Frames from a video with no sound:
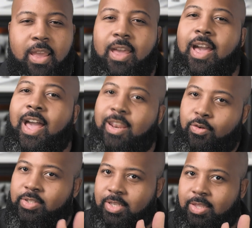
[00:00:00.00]
I know
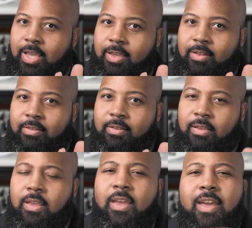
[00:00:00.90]
what you're thinking.
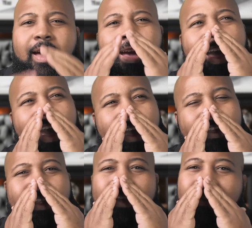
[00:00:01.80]
Hey,
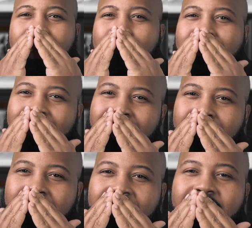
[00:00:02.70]
that's
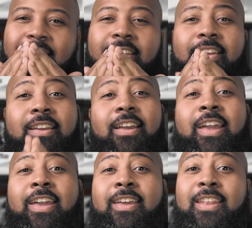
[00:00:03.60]
cybersecurity.
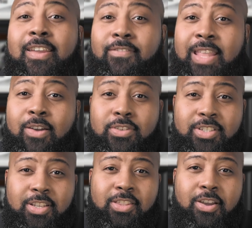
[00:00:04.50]
And if that was
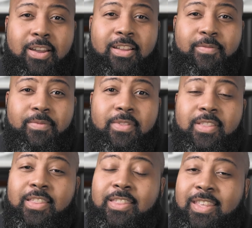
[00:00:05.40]
your thought,
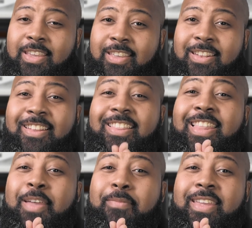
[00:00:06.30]
then
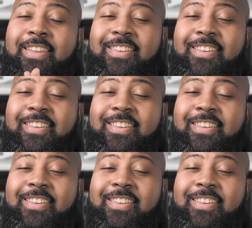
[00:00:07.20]
let me